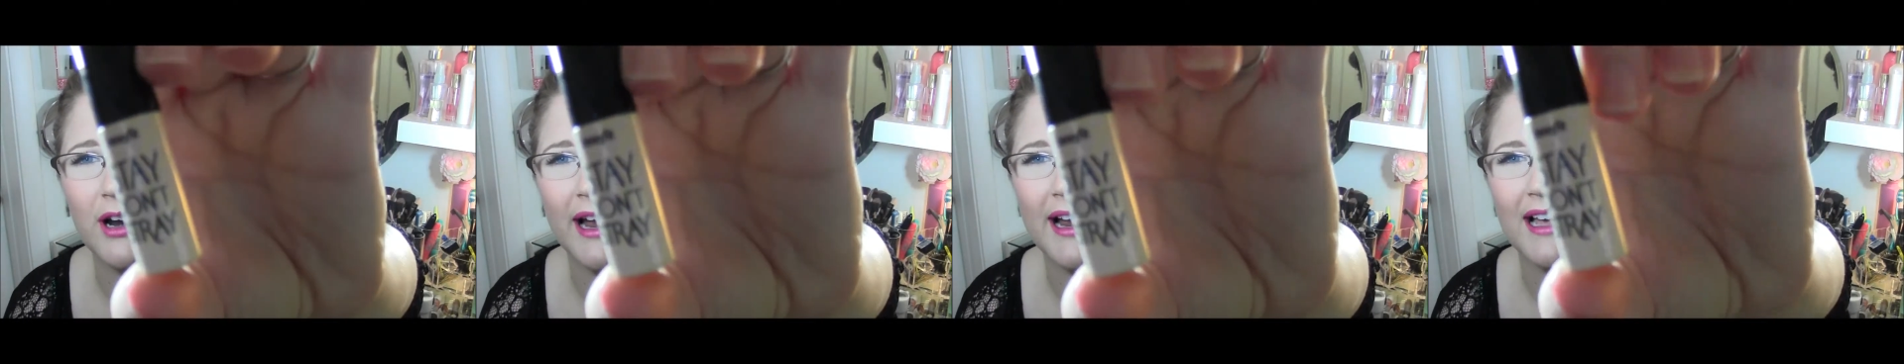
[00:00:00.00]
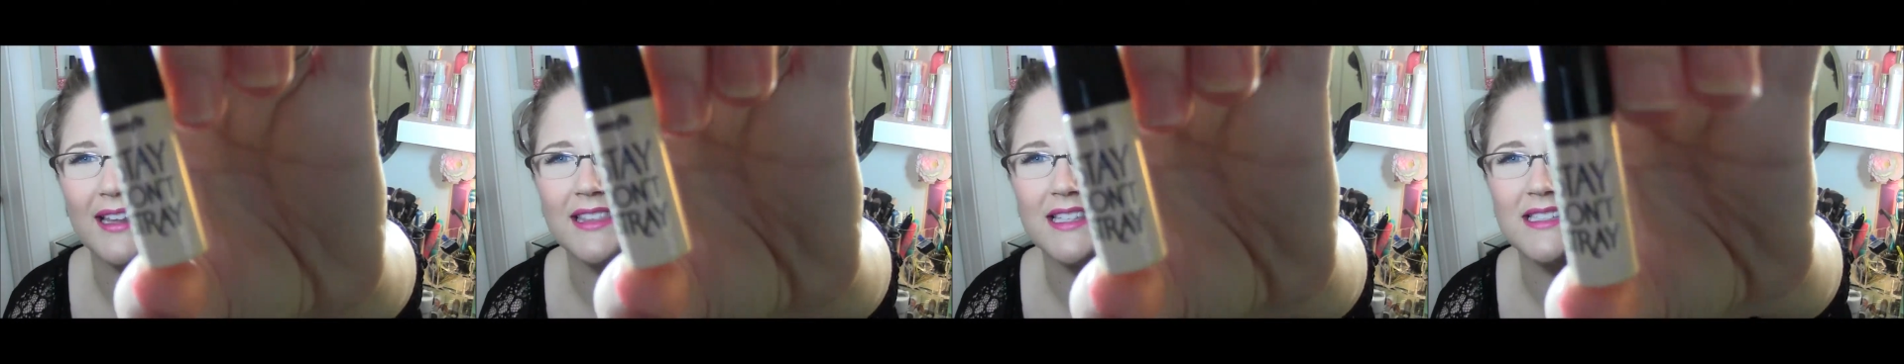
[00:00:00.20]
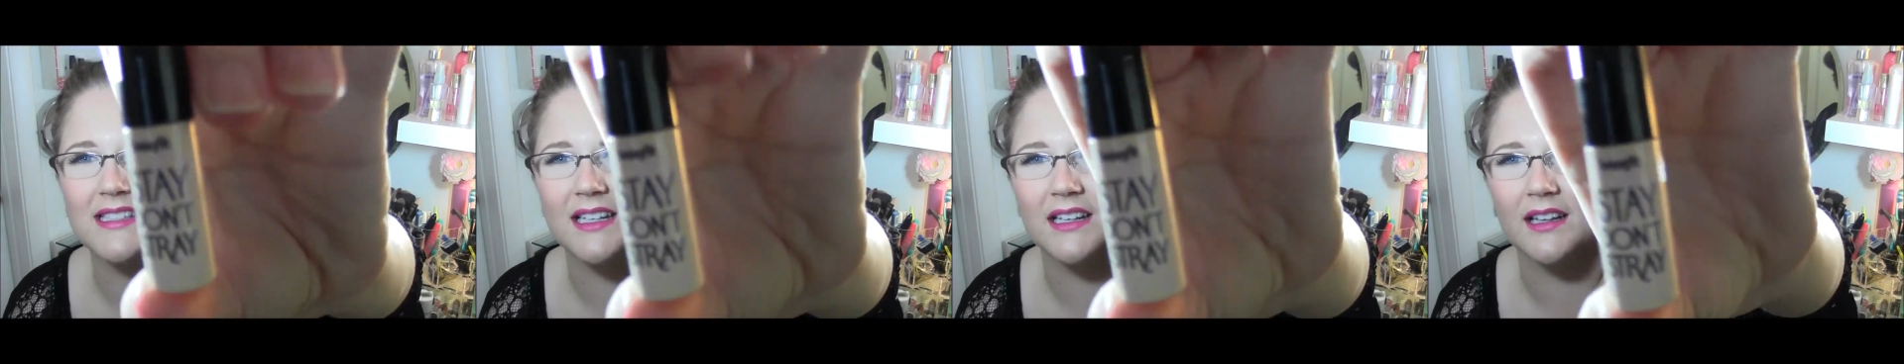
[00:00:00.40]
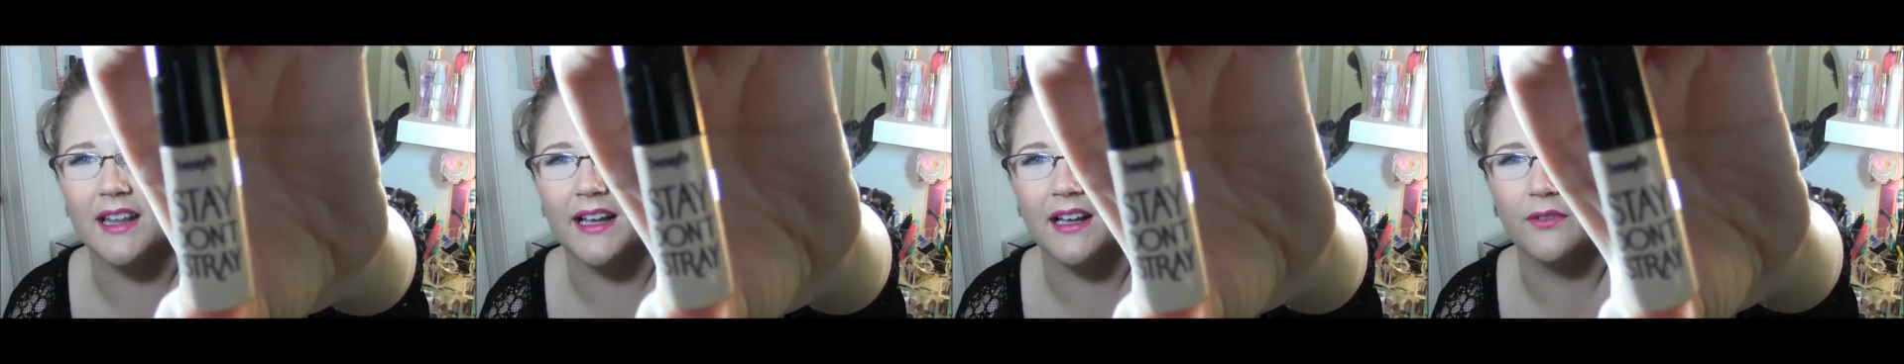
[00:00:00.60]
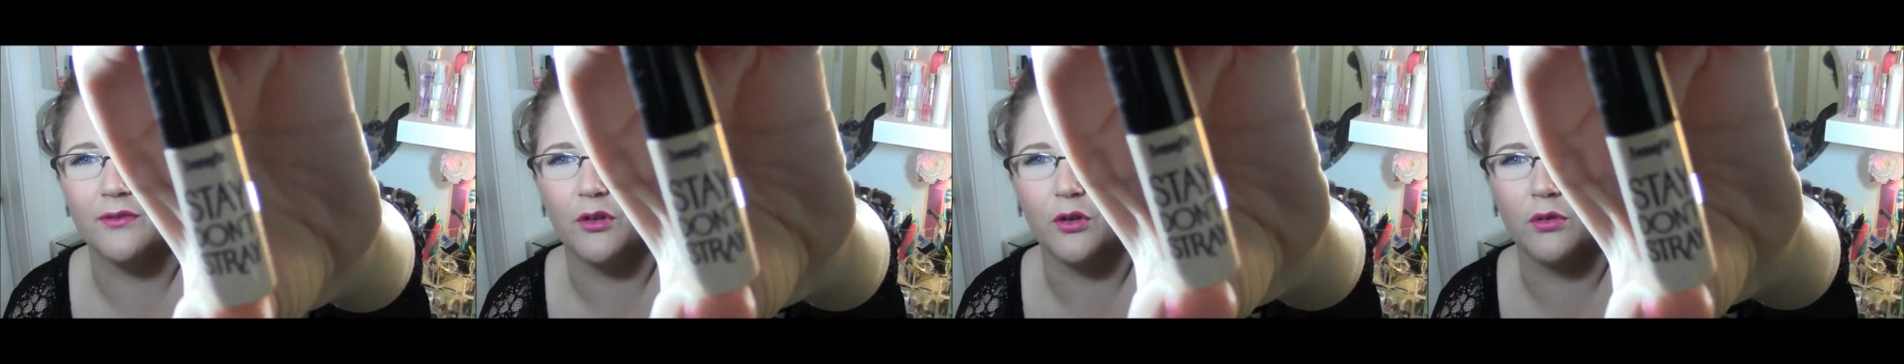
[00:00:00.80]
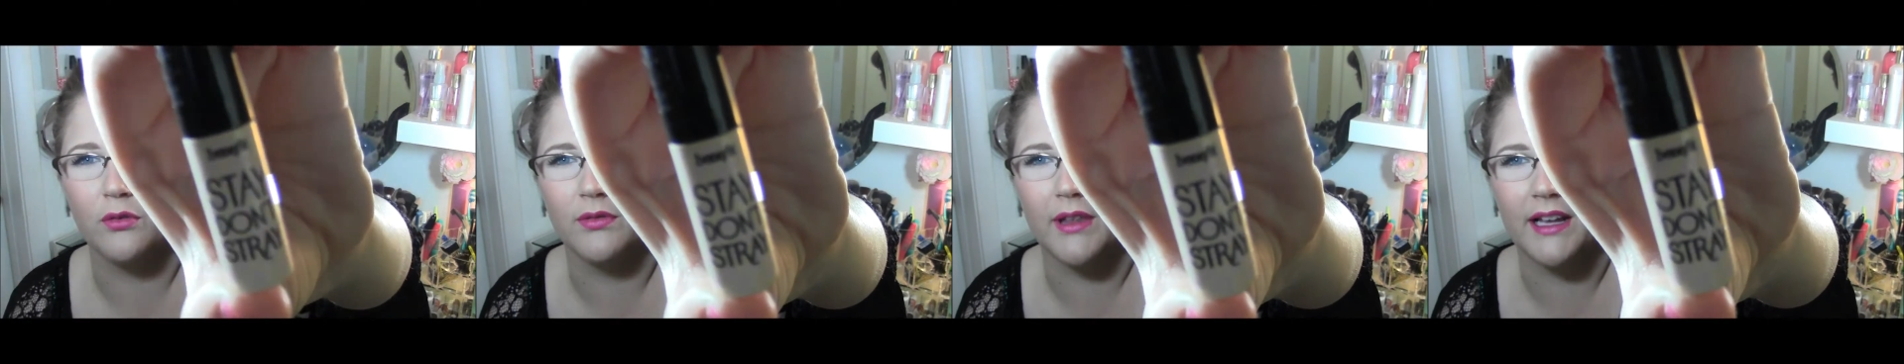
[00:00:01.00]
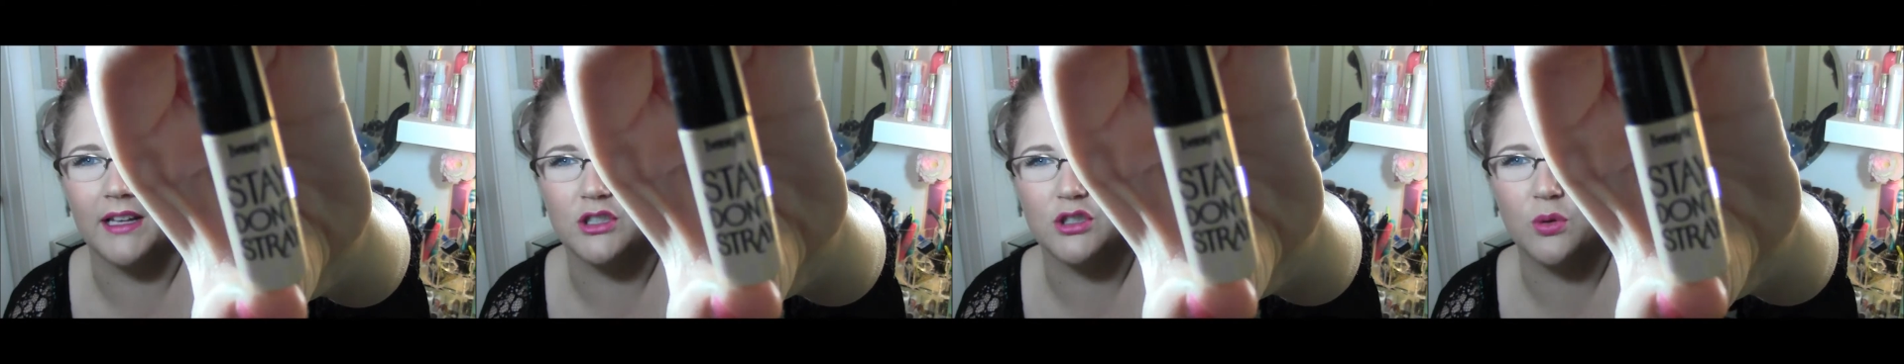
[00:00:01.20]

I got this in a, like a, like a